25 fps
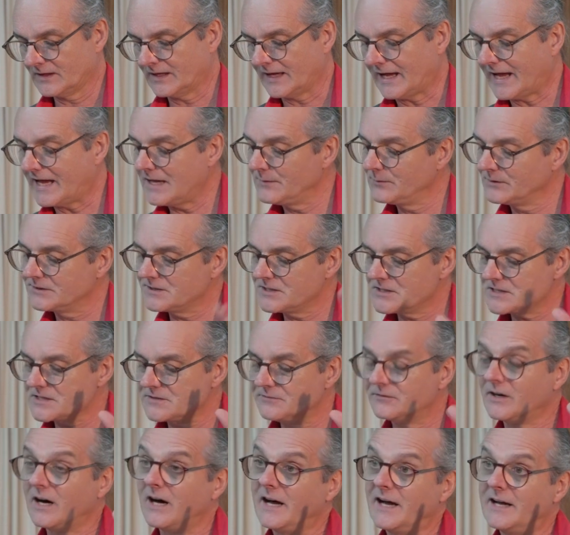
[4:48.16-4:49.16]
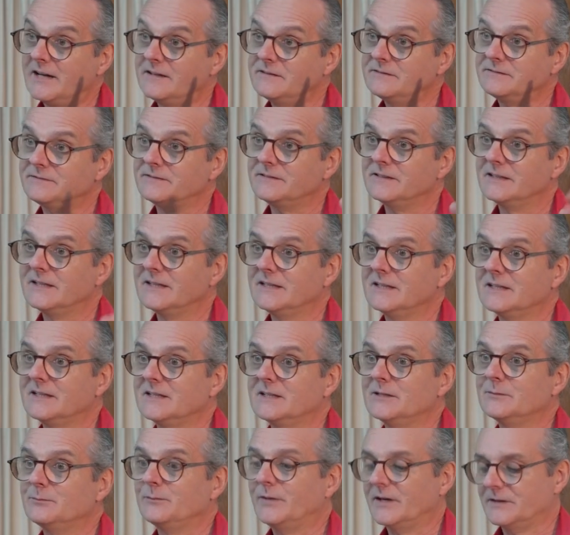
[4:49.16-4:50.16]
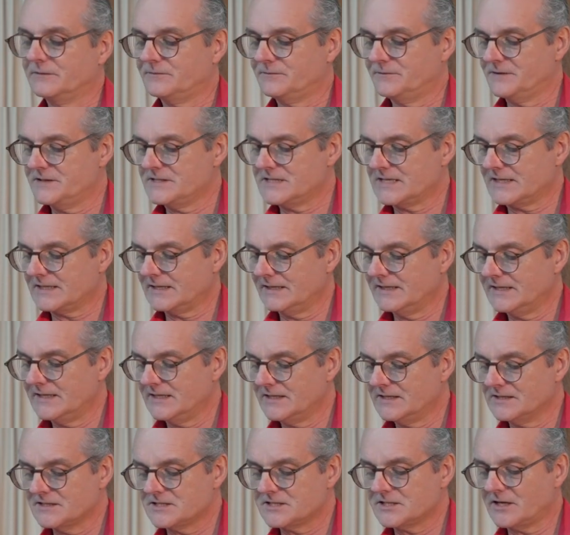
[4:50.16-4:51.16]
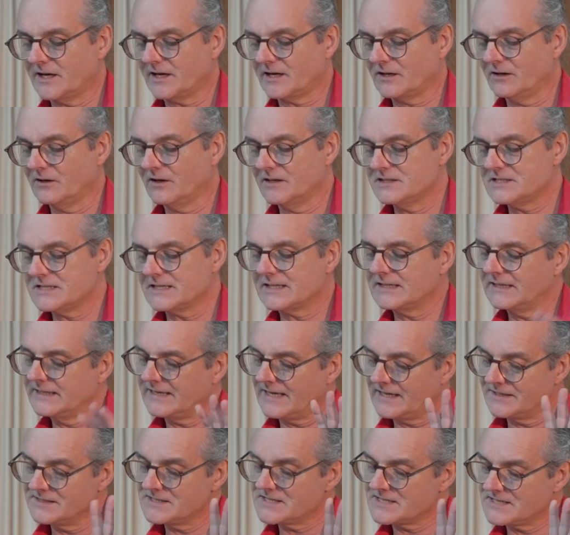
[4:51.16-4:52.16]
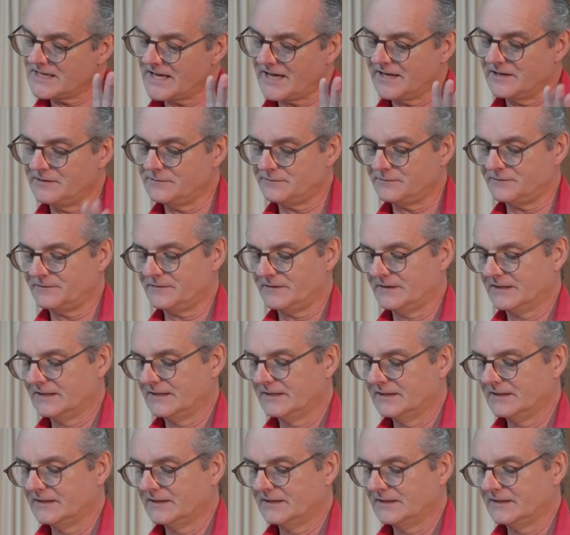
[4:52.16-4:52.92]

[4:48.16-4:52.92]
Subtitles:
able to survive, but physically and psychologically unsafe,